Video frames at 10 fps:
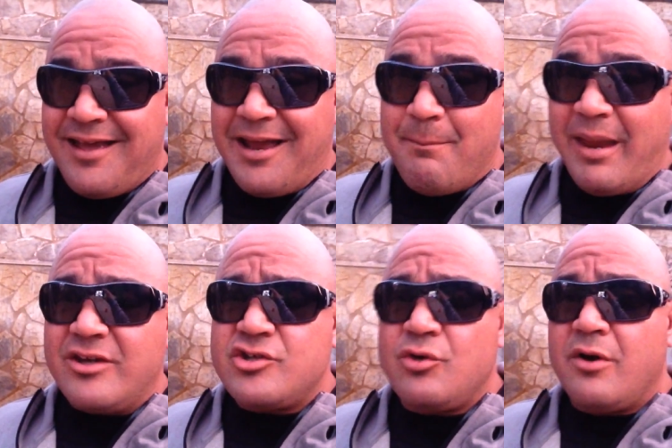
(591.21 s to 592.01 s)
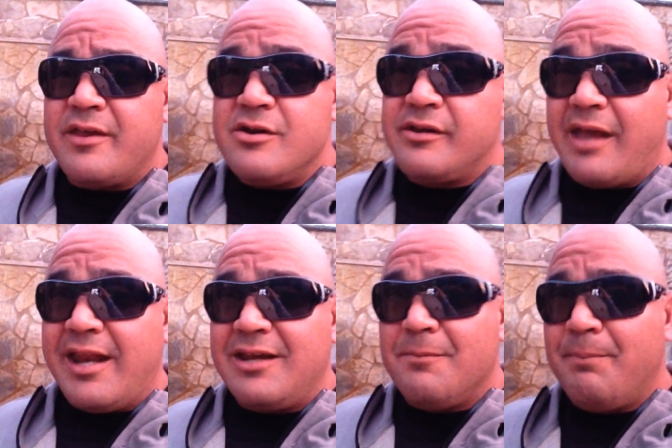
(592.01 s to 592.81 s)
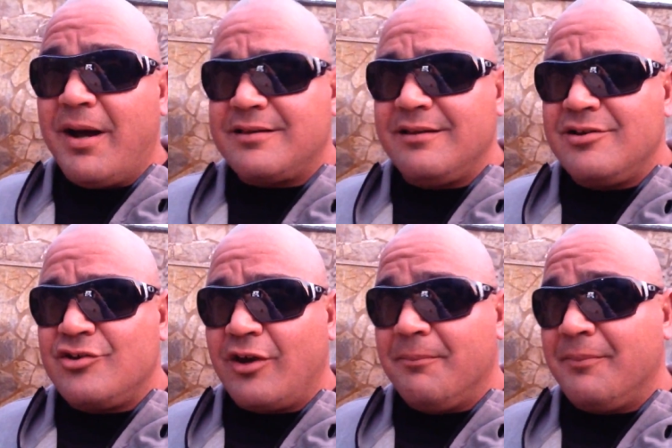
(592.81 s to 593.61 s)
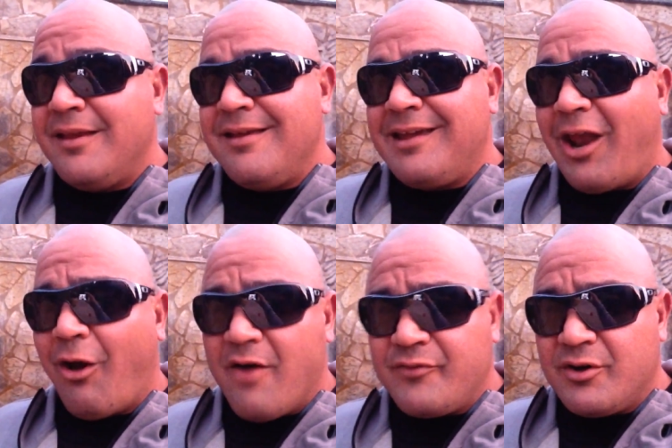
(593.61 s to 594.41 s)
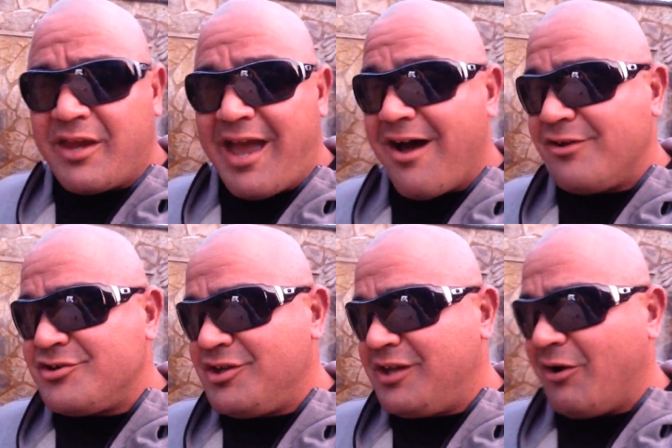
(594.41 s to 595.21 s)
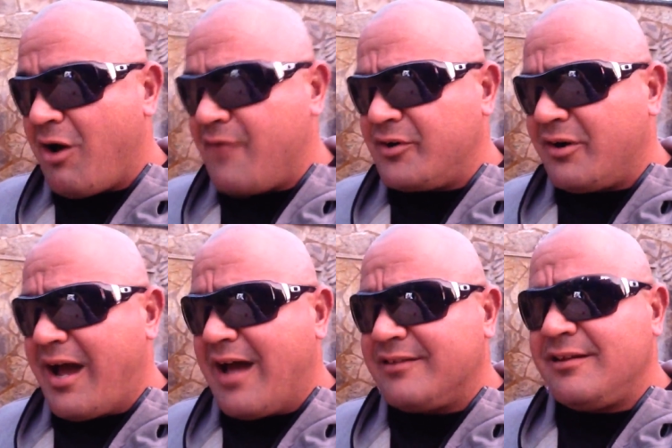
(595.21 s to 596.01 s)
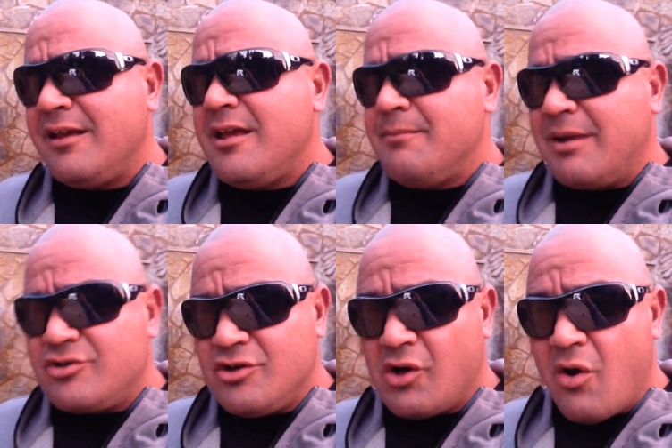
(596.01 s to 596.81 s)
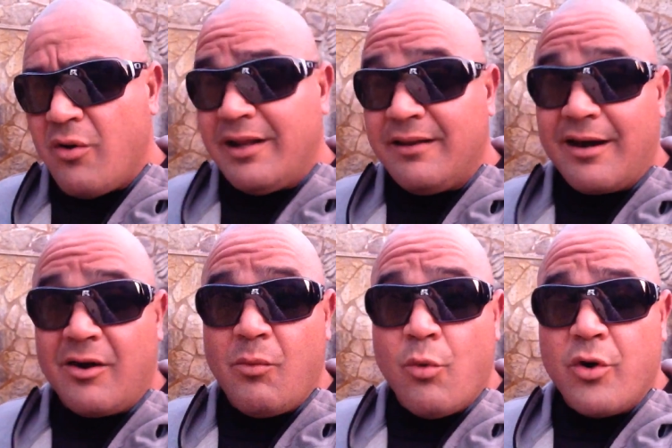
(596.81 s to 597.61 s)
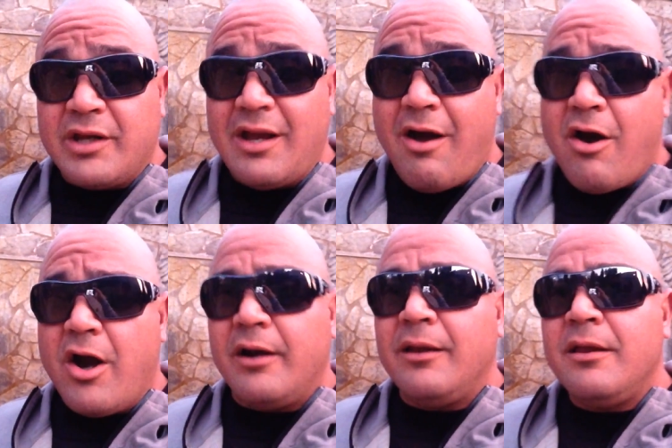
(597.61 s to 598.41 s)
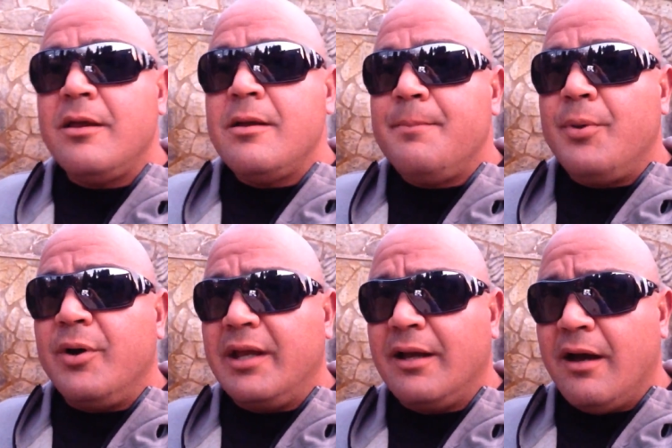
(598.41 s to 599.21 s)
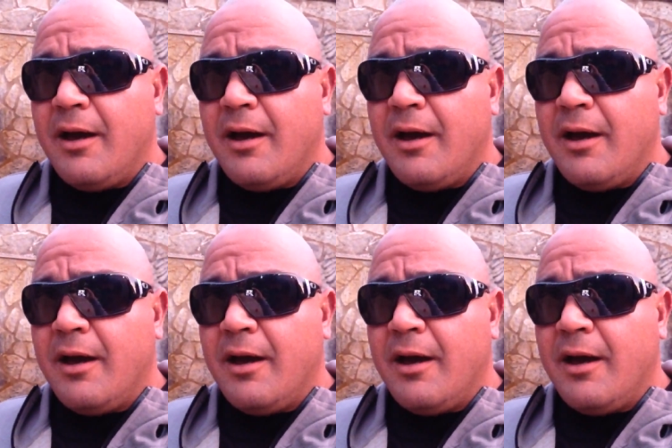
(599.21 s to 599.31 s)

and make sure that you're getting your butt to the gym. Get off your couch, get off your ass. Make sure you're going in there and working hard, putting